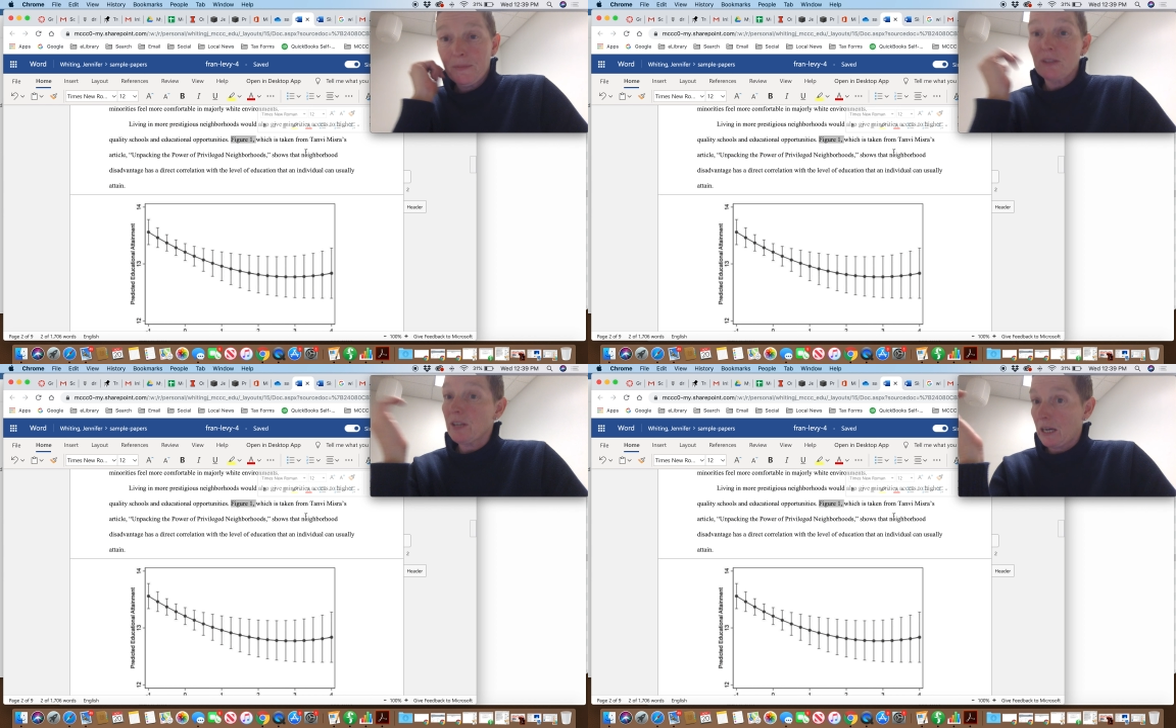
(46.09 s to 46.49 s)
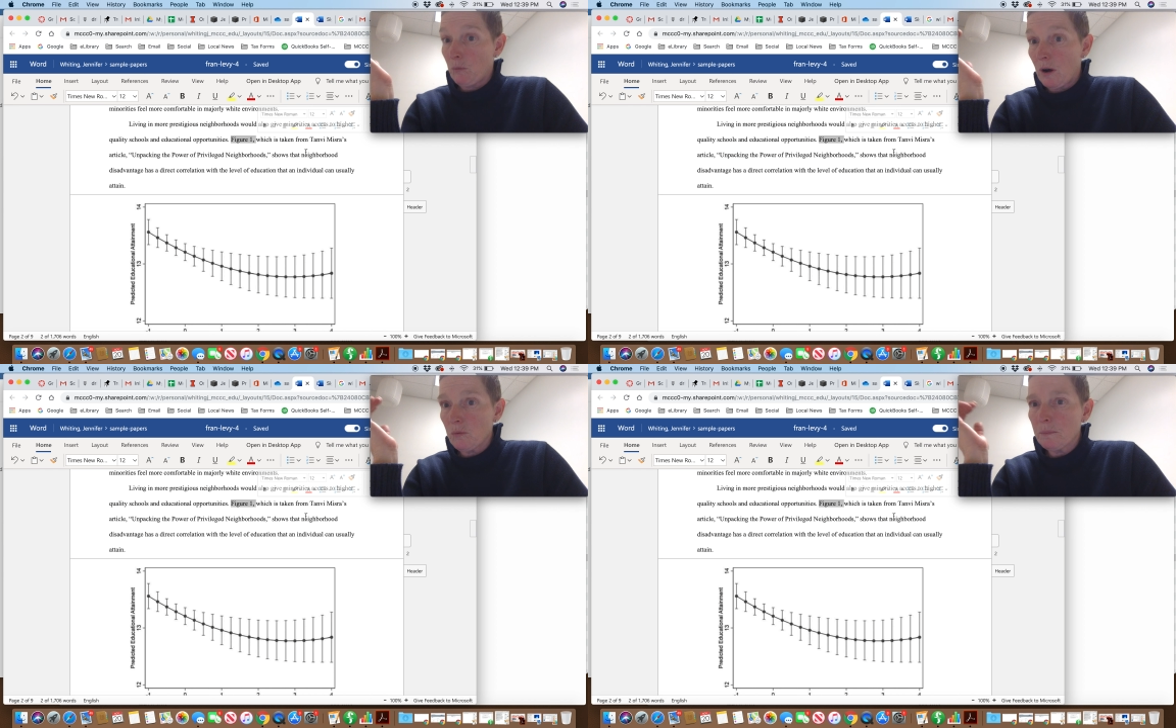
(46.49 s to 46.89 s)
The second
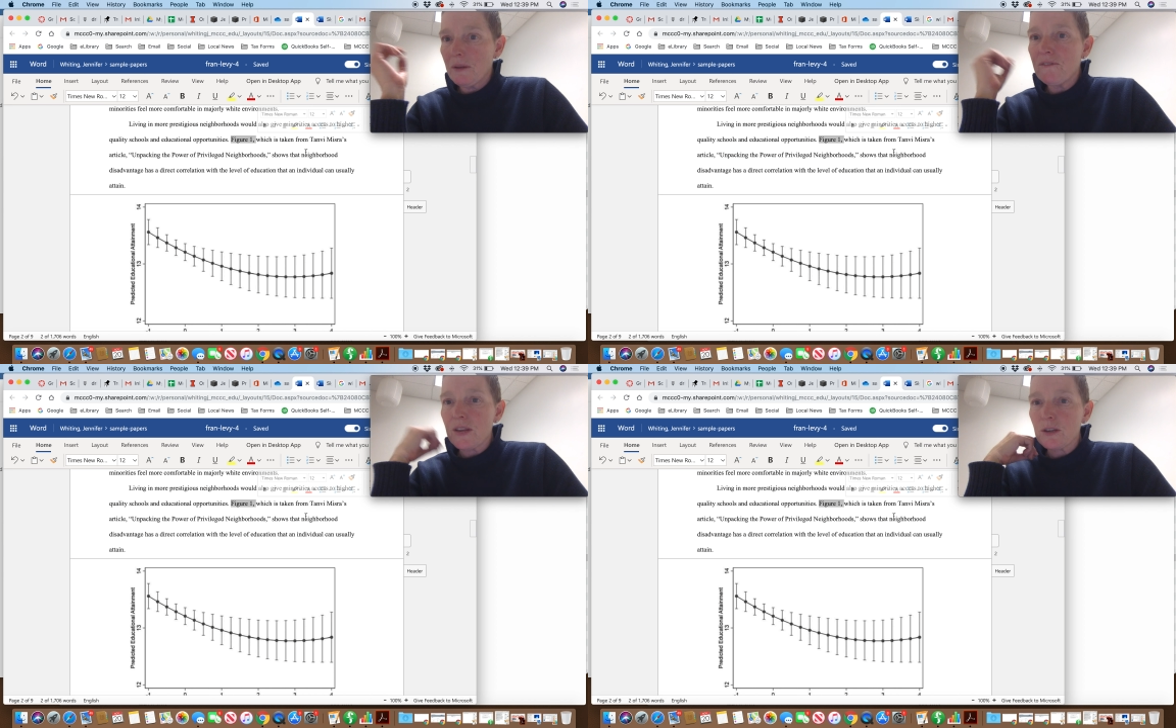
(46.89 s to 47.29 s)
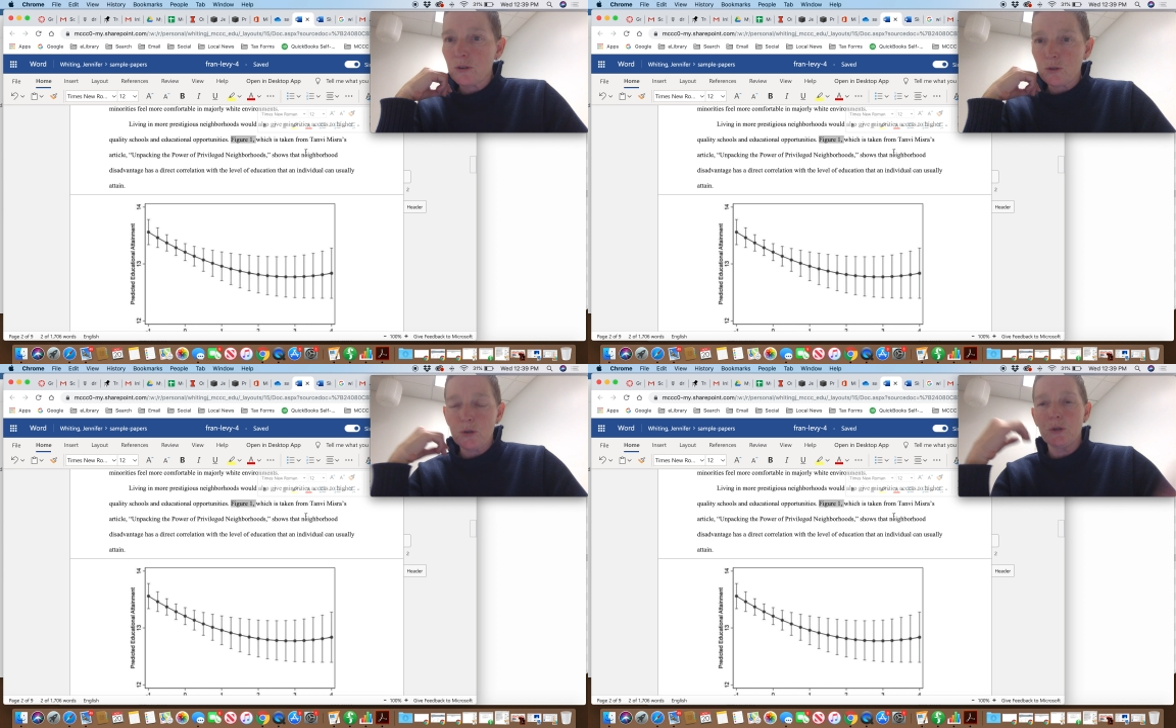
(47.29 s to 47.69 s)
one would be figure
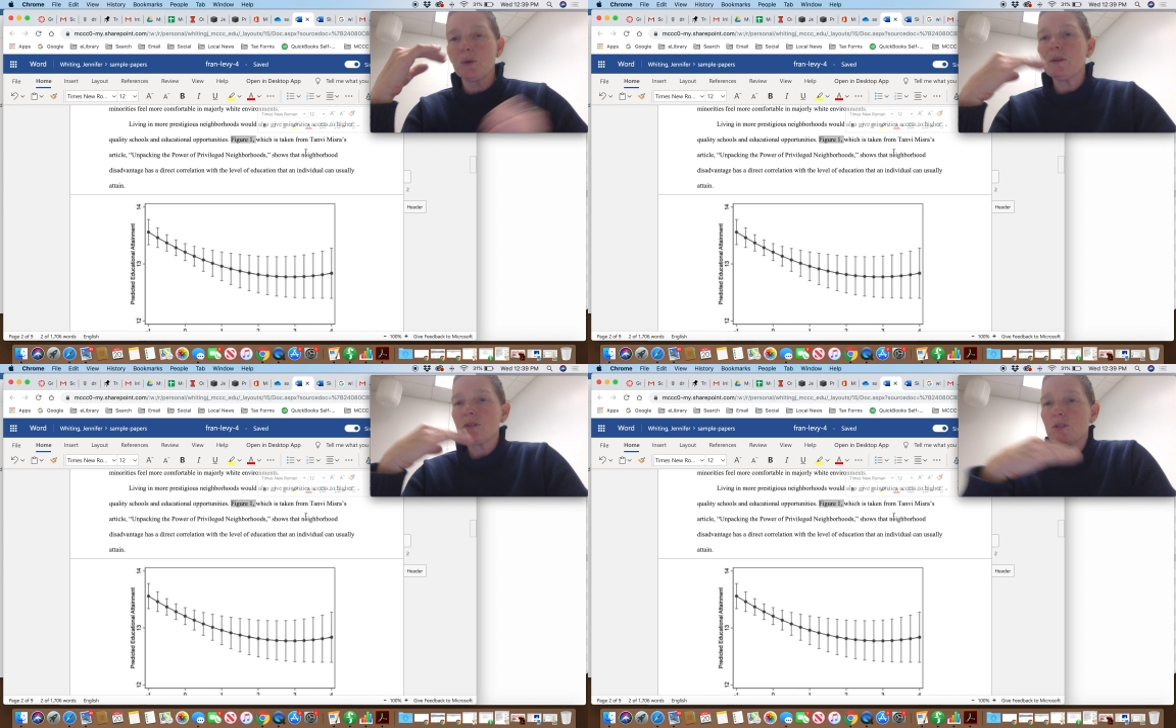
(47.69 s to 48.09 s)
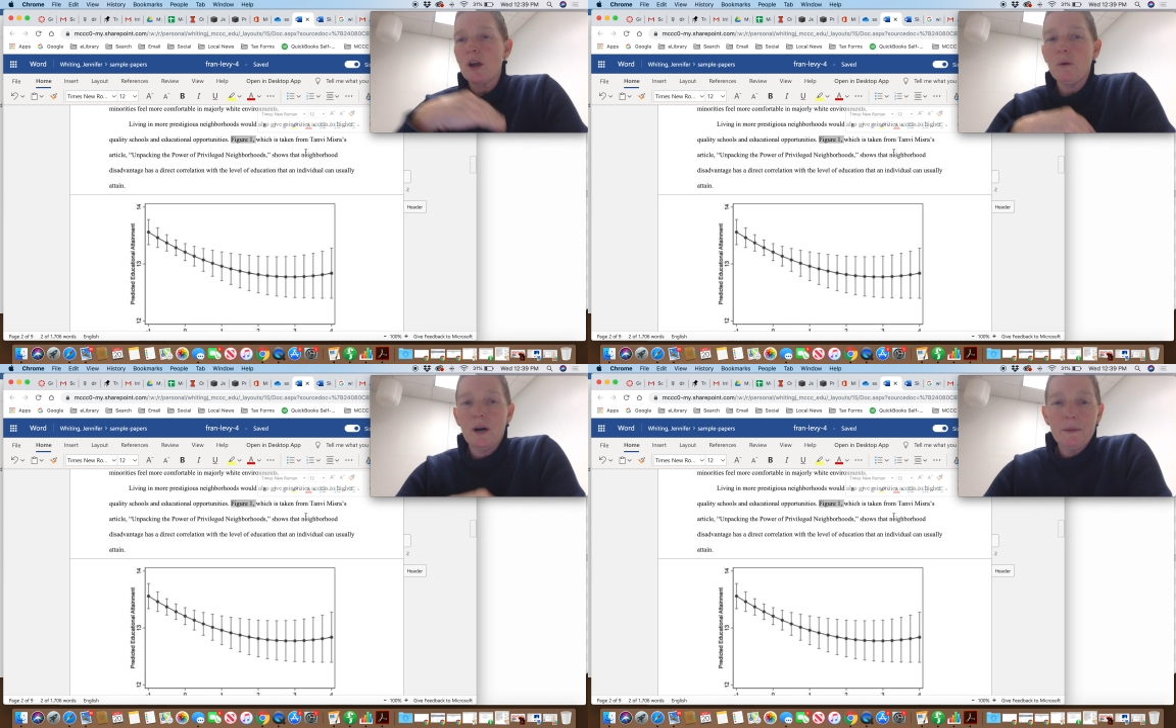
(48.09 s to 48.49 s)
2, and
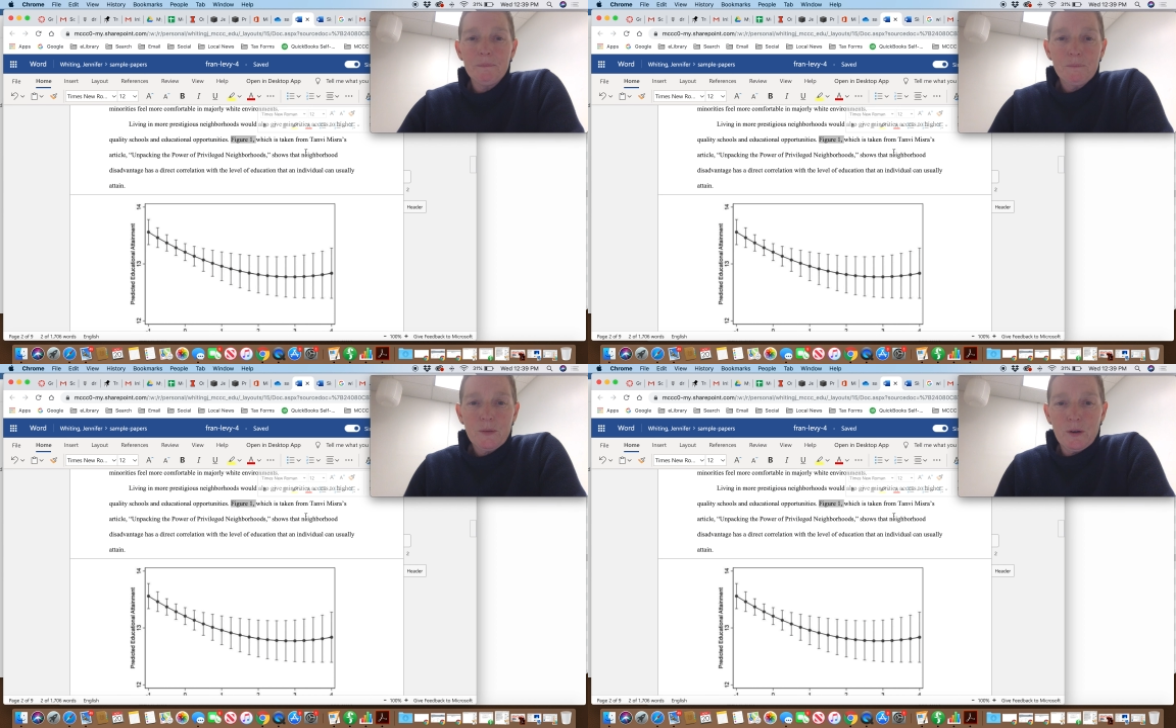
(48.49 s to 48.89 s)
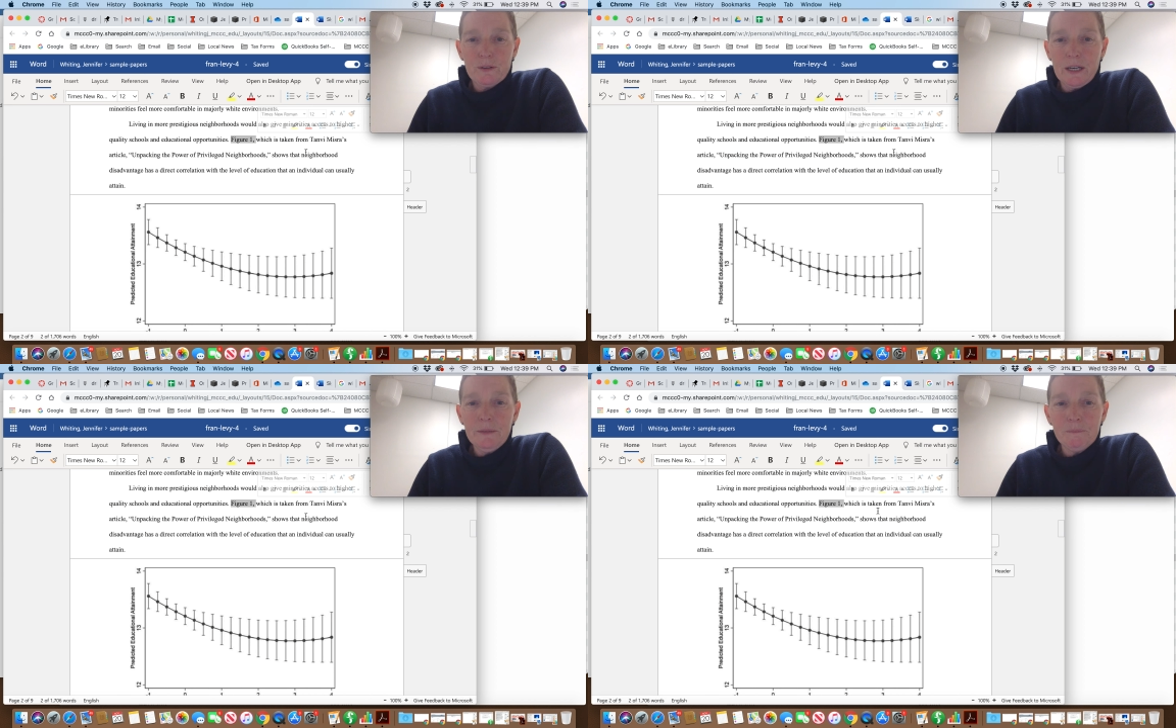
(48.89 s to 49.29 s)
so on. All
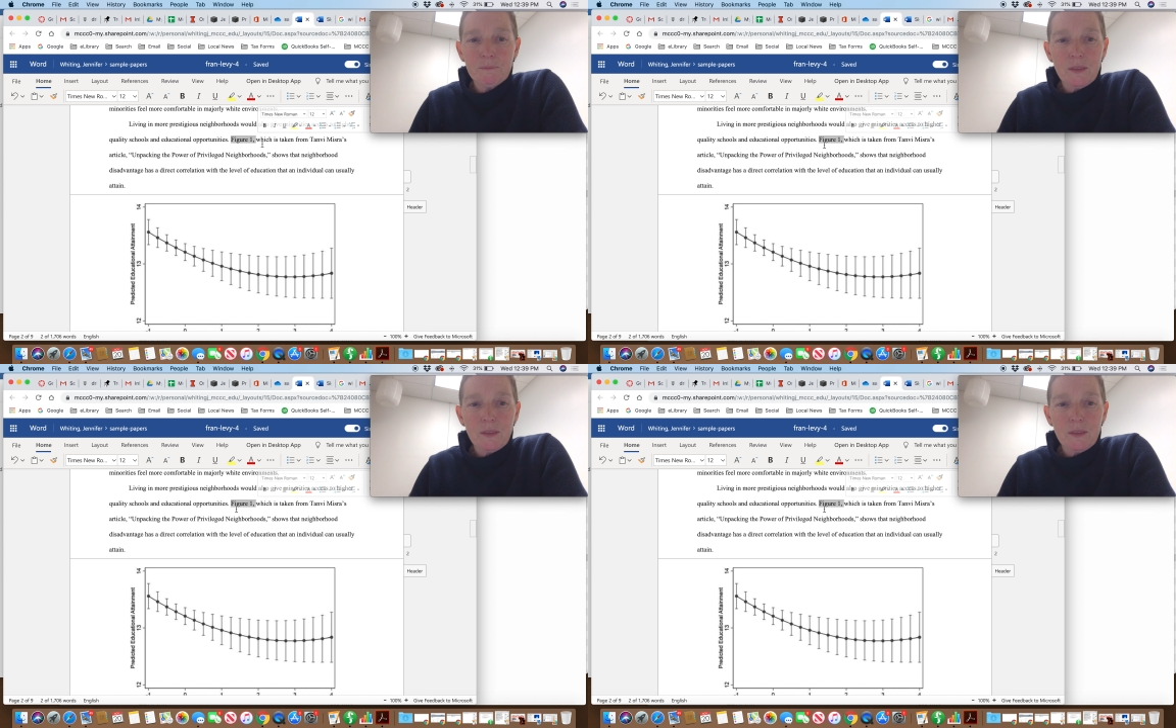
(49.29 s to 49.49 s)
right?